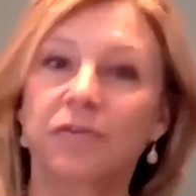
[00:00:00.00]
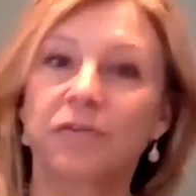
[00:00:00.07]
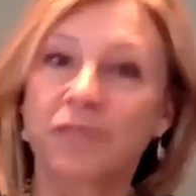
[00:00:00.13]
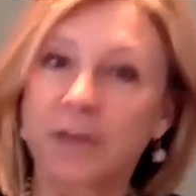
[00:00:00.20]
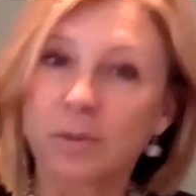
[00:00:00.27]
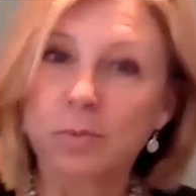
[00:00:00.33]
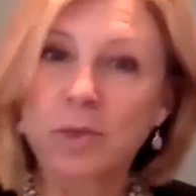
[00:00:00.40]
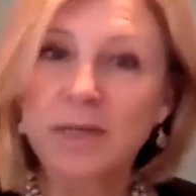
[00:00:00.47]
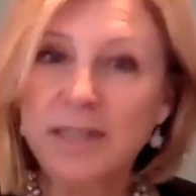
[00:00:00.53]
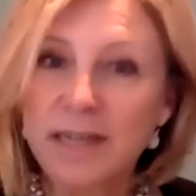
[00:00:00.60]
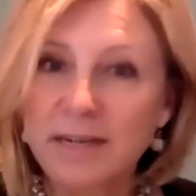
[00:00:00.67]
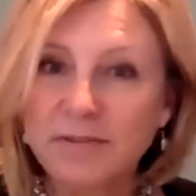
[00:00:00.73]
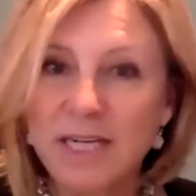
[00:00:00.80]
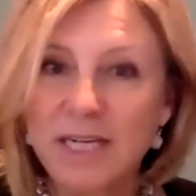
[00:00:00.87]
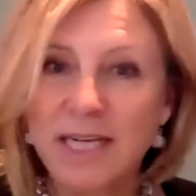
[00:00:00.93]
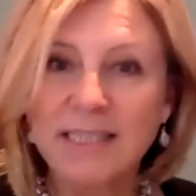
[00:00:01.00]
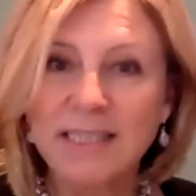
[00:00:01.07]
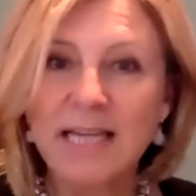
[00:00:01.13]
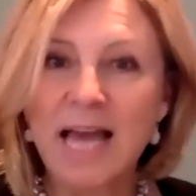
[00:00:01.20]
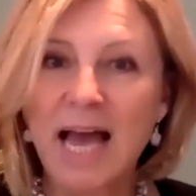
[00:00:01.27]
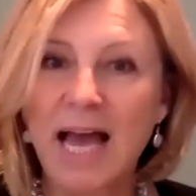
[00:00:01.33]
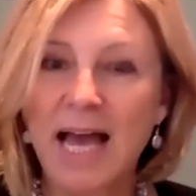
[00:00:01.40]
the film work I've
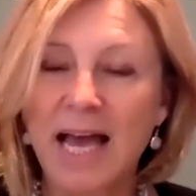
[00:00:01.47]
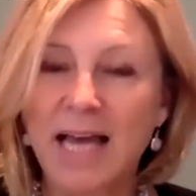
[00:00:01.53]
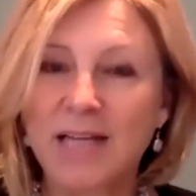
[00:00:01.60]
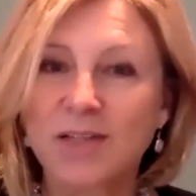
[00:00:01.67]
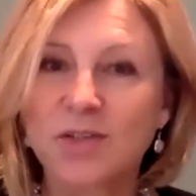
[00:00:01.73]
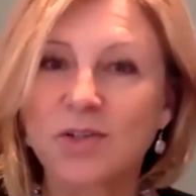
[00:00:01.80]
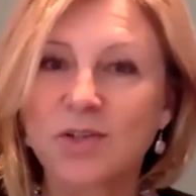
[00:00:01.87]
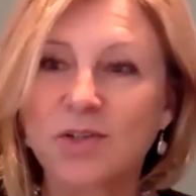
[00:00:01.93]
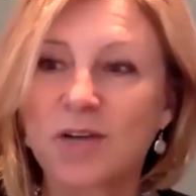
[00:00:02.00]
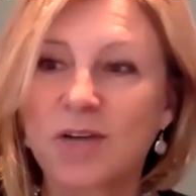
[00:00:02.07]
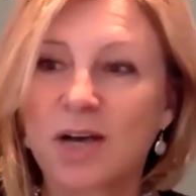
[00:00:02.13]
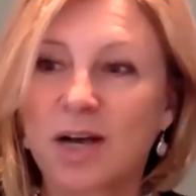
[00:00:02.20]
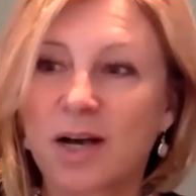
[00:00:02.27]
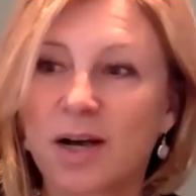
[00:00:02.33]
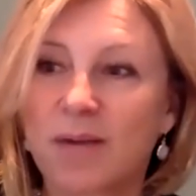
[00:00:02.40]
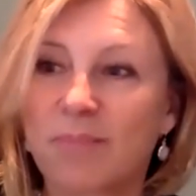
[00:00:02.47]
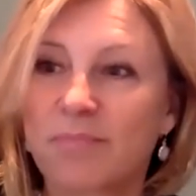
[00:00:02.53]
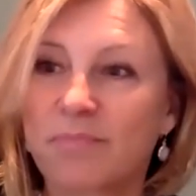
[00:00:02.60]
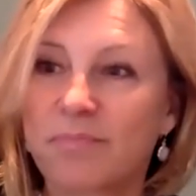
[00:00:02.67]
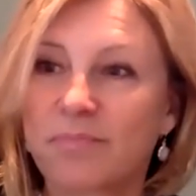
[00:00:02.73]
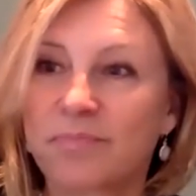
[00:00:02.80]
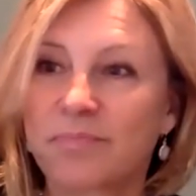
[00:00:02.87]
done, and
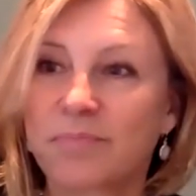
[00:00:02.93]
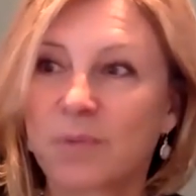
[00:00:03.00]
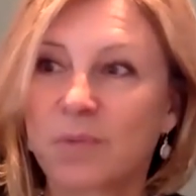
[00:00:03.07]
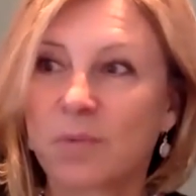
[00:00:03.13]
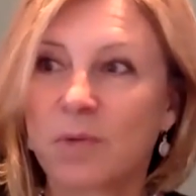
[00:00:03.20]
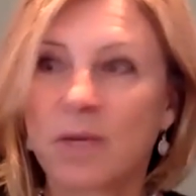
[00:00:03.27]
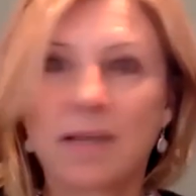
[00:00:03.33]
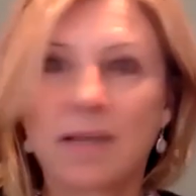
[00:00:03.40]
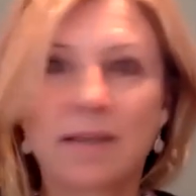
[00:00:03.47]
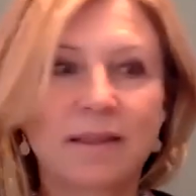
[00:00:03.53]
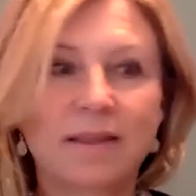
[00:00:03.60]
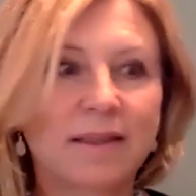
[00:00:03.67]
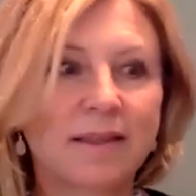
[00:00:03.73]
with